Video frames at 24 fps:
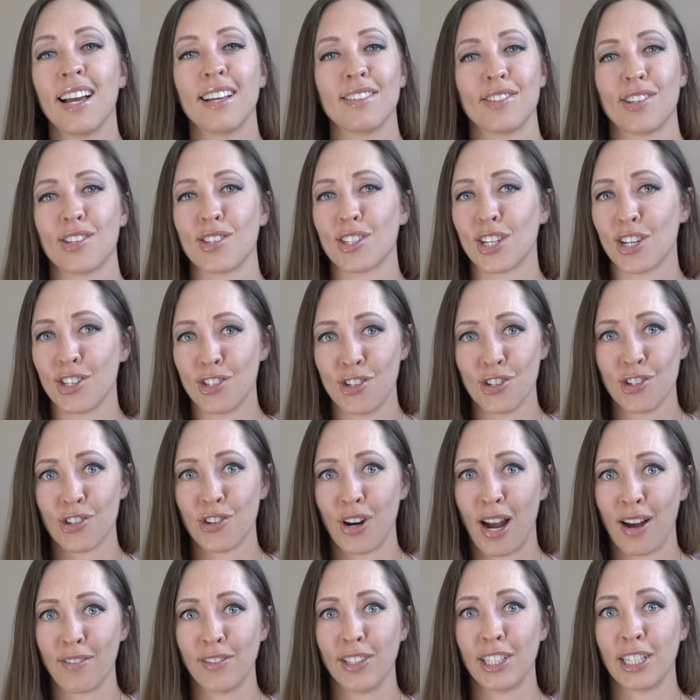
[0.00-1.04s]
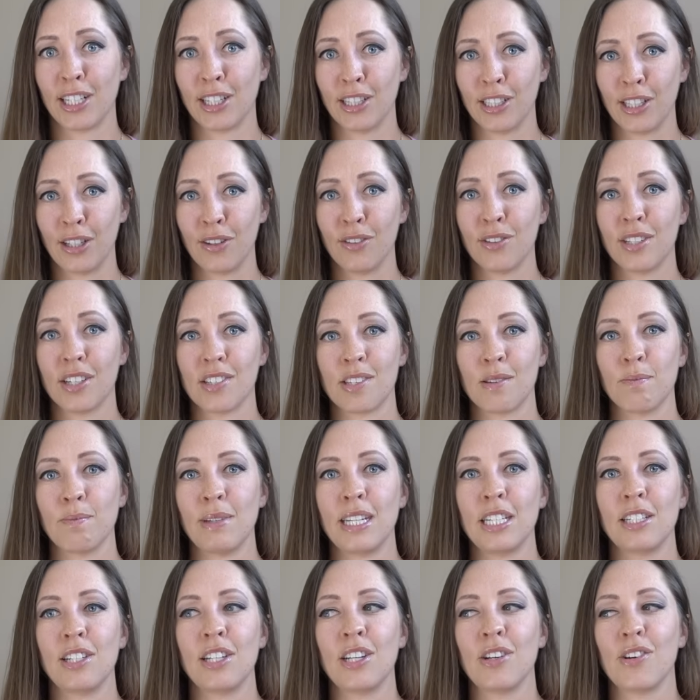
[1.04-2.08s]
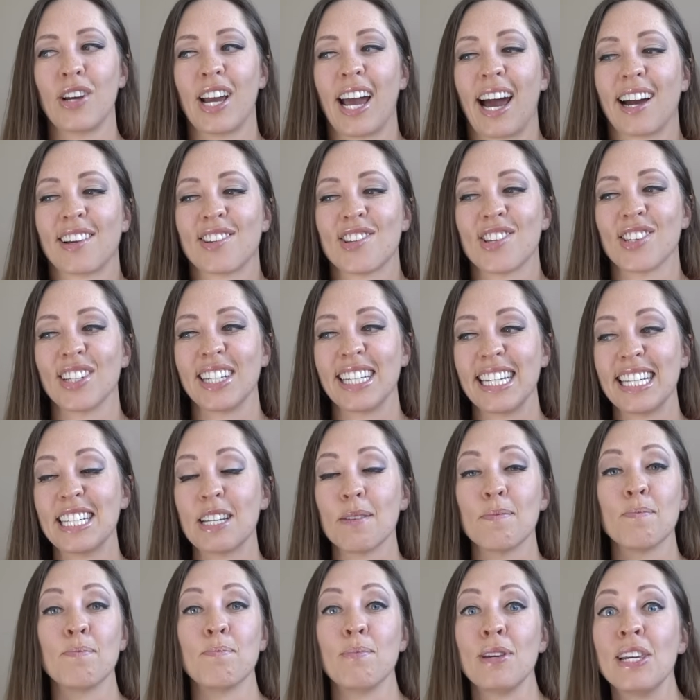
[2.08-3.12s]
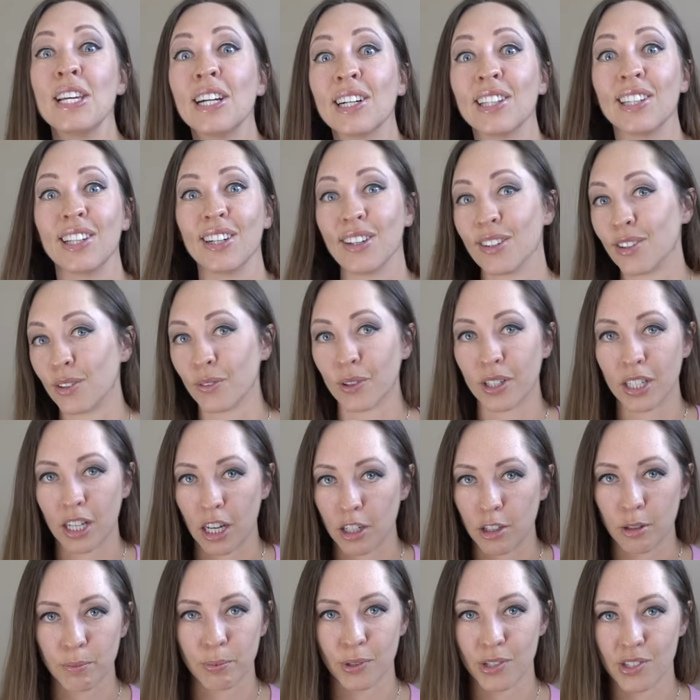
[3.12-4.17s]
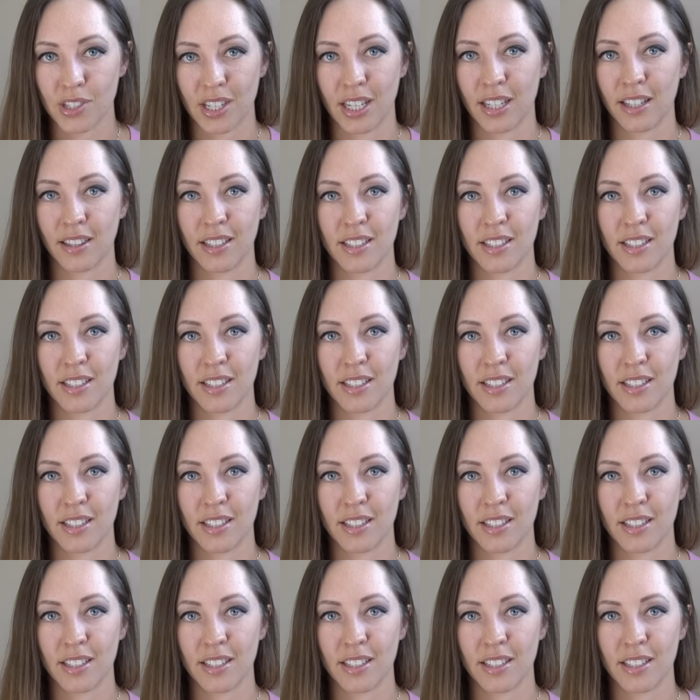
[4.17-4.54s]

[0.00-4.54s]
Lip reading: Just because you're traveling alone doesn't mean you actually need to be alone 100% of the